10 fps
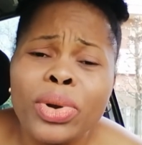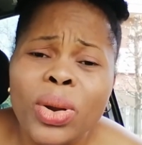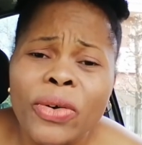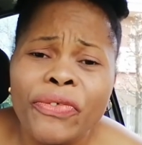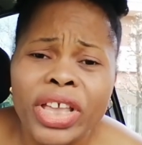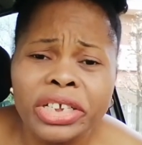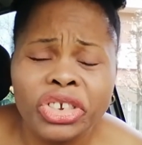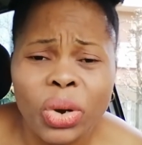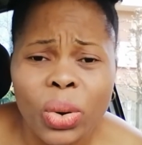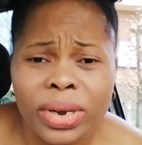love
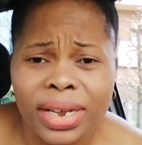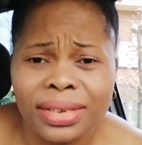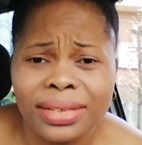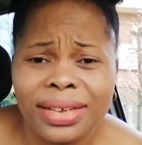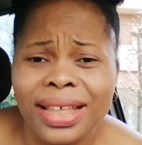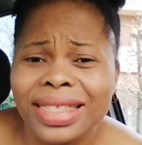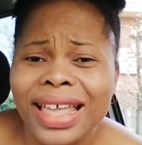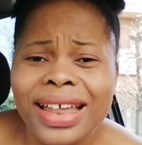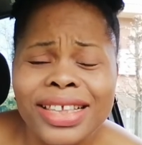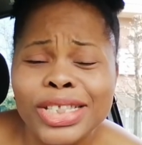each other,
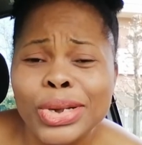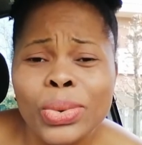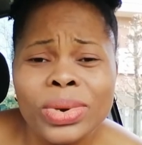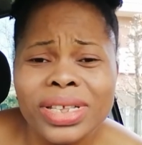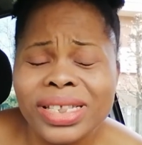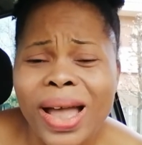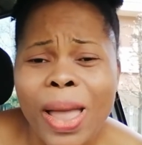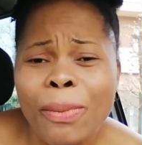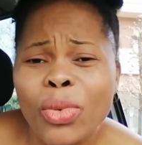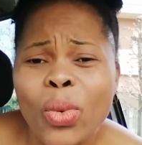that is the only
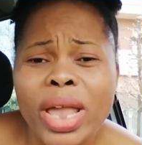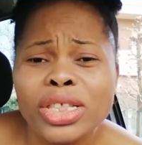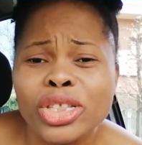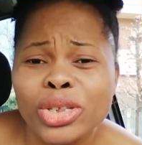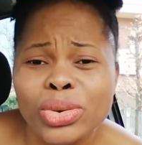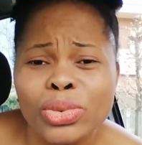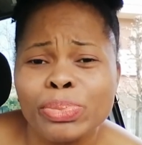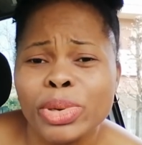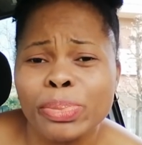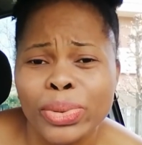time when
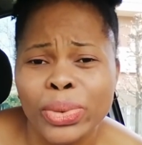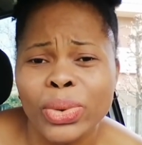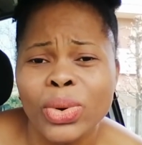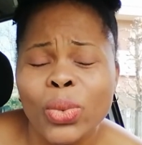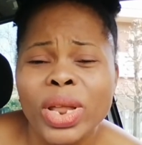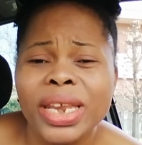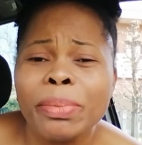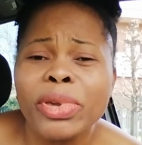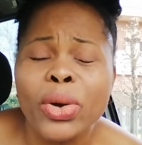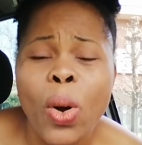they
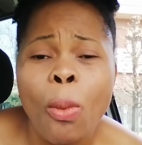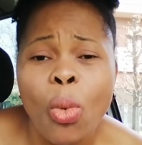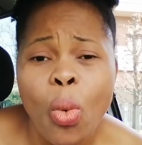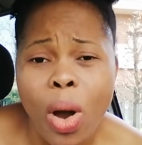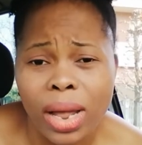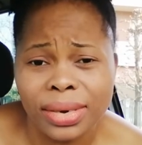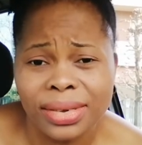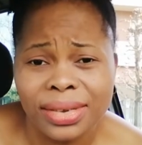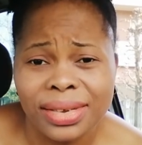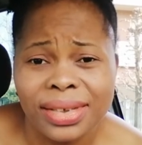become one.
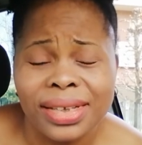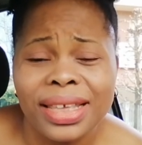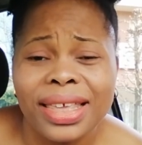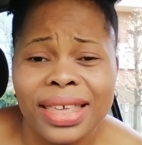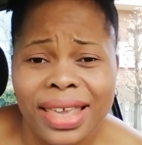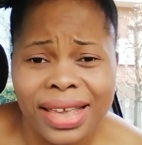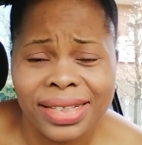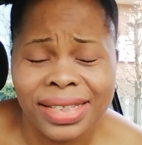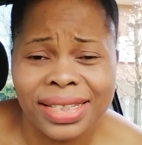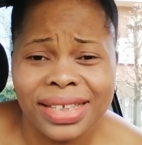
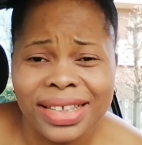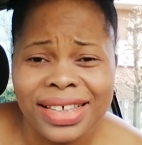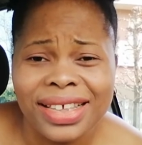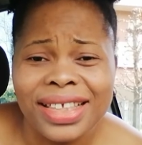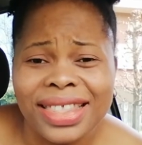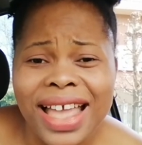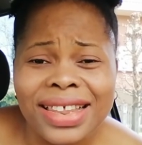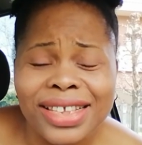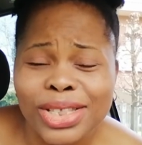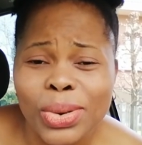Yes,
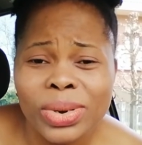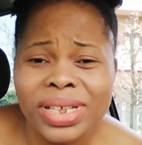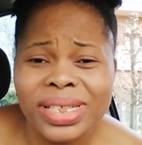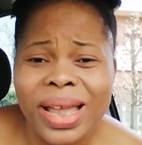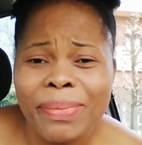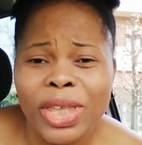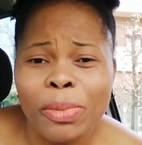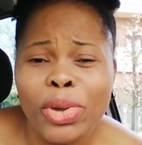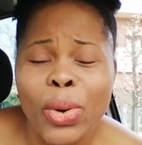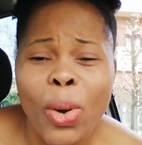that is the only time they
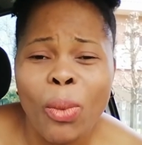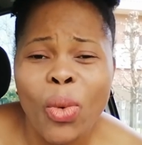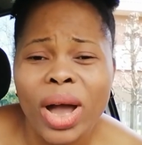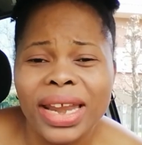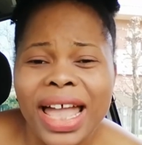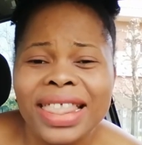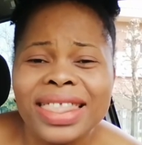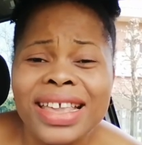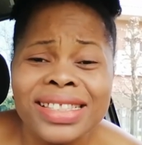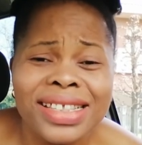become one.
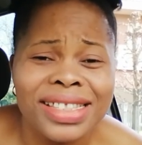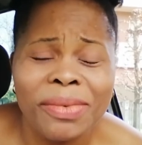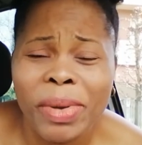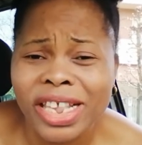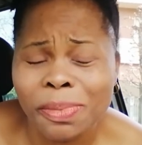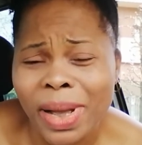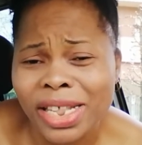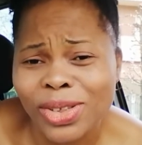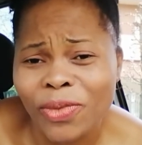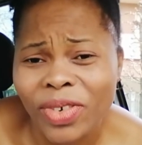And this is the best
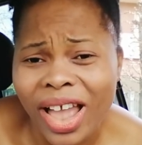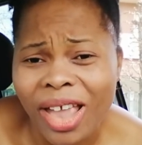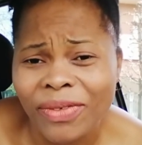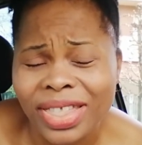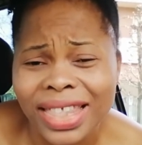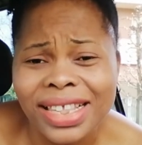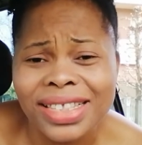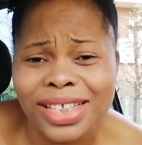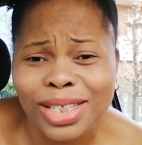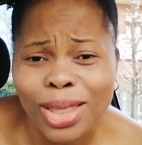part of life,
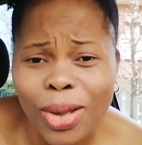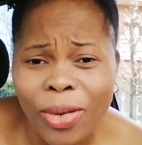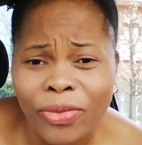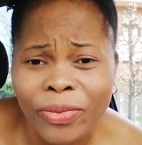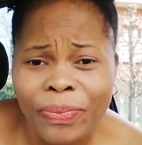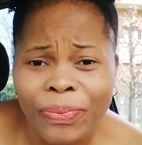that is love.